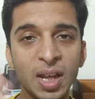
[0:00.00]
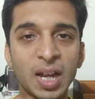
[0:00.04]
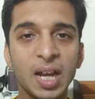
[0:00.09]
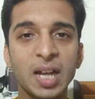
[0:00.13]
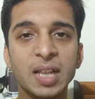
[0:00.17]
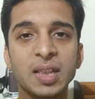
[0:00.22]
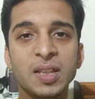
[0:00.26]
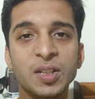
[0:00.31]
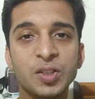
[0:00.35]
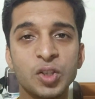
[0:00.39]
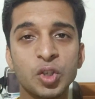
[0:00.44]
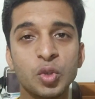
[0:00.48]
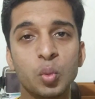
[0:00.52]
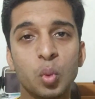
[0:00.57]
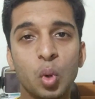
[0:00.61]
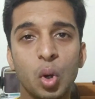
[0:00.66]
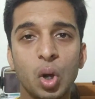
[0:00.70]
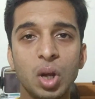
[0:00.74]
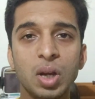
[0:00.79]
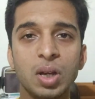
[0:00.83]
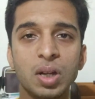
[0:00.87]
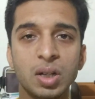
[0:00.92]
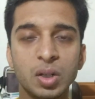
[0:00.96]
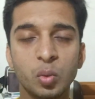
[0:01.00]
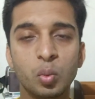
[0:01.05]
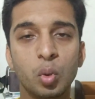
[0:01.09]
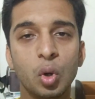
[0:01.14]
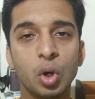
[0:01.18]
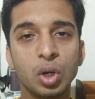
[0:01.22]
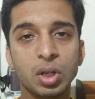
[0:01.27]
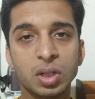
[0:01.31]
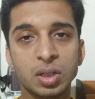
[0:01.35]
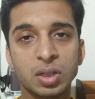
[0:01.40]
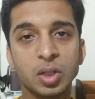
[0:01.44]
And this is what
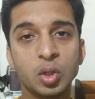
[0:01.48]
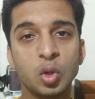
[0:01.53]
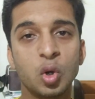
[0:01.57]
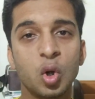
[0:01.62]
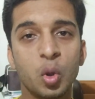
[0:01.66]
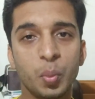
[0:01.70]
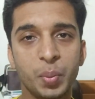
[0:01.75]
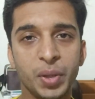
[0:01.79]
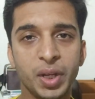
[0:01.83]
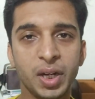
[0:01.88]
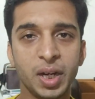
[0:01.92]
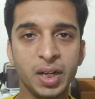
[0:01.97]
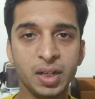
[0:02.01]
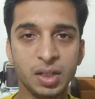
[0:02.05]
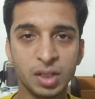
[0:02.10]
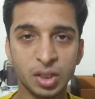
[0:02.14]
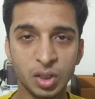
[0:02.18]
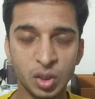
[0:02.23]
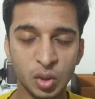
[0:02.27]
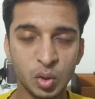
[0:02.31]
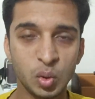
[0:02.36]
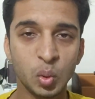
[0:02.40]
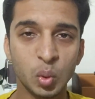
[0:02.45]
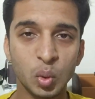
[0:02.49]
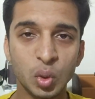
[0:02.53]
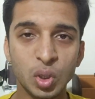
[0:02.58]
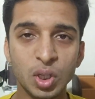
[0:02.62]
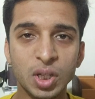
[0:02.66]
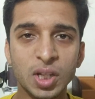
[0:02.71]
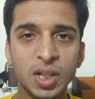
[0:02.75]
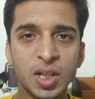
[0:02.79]
a copywriter do.